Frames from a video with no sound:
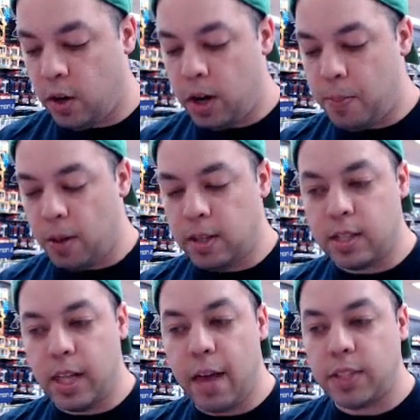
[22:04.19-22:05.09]
up on
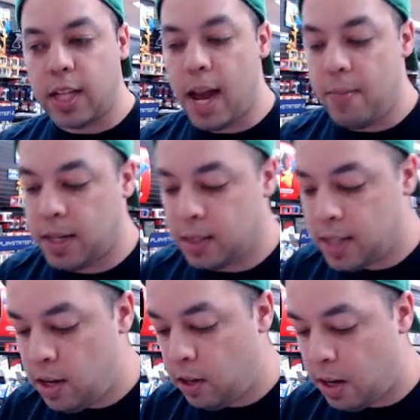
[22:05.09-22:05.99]
this left side, because
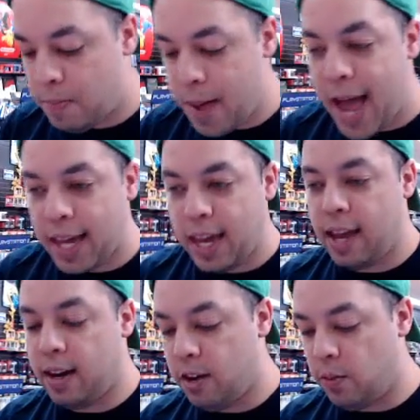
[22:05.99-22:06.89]
then you can
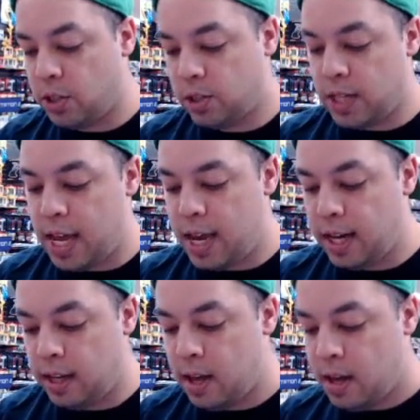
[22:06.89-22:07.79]
backhand it, which is
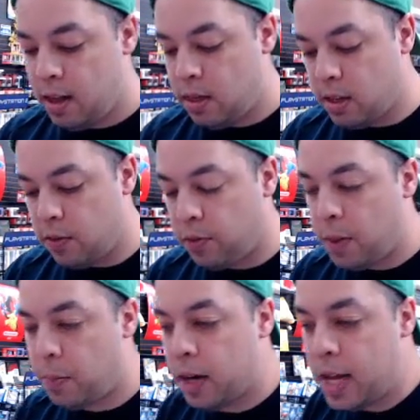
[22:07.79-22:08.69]
hitting the
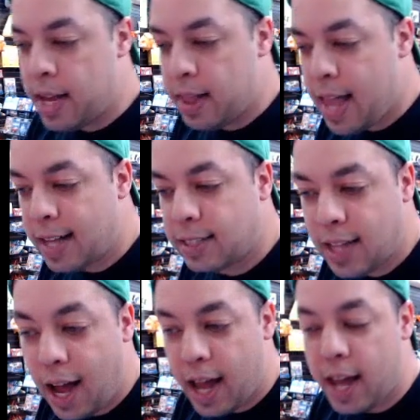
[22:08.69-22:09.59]
flipper to hit that
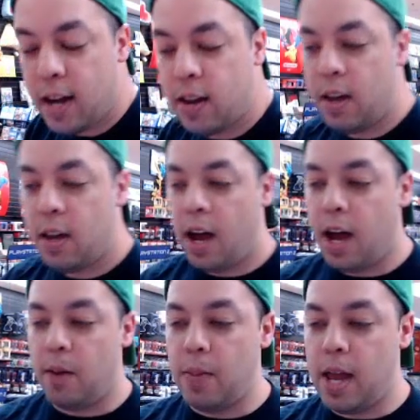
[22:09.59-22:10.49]
side,
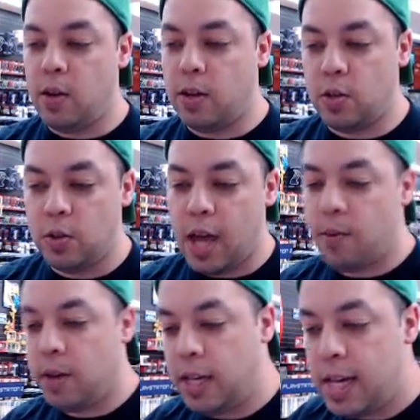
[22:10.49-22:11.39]
and you can do that
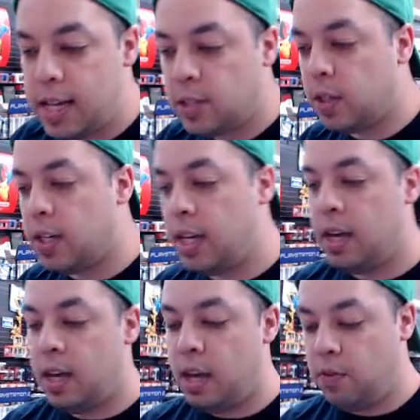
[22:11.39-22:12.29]
really easily
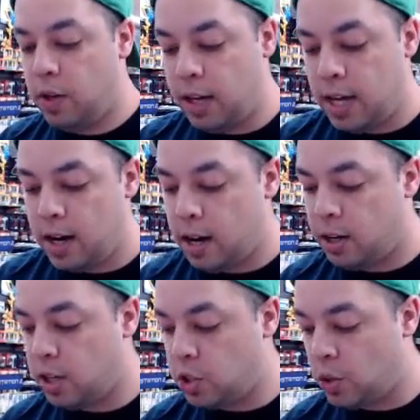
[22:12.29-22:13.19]
if you can get it
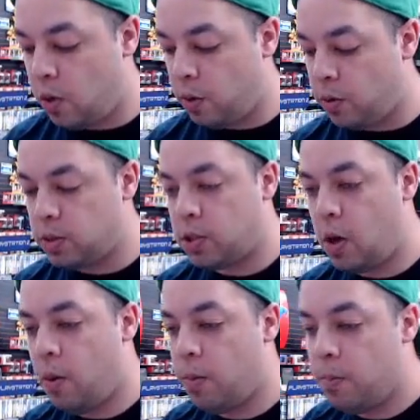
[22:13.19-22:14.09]
under control.
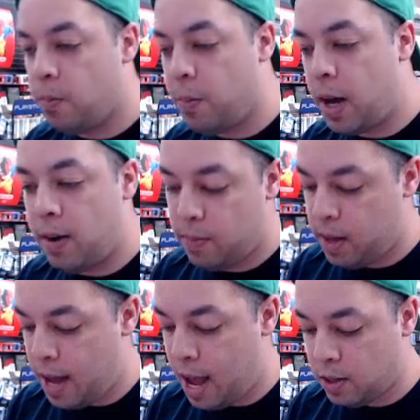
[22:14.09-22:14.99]
So, but
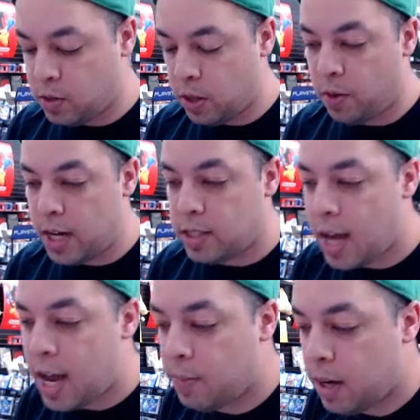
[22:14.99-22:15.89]
now it's on the right
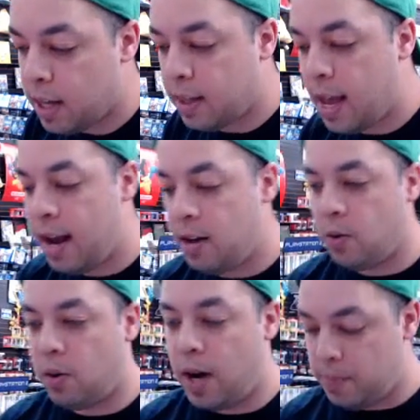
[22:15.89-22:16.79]
side. I'm going to hit that
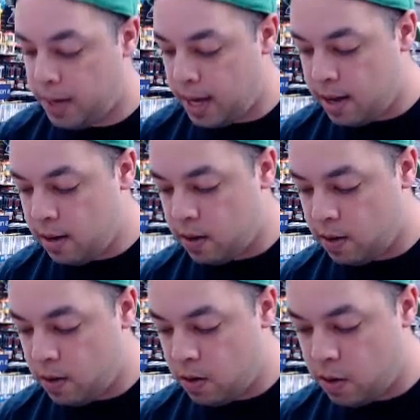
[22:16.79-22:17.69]
Endor ramp again.
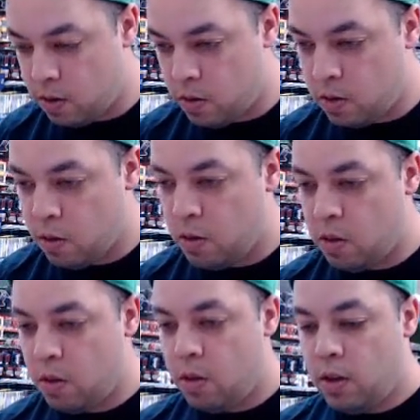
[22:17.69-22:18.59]

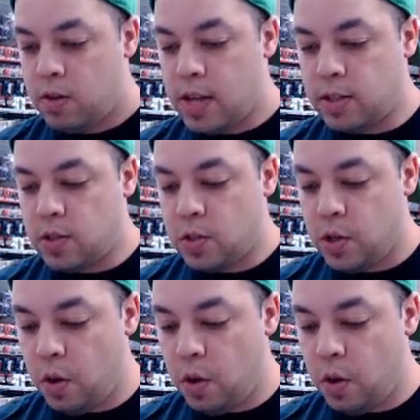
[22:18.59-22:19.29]
So that's 2.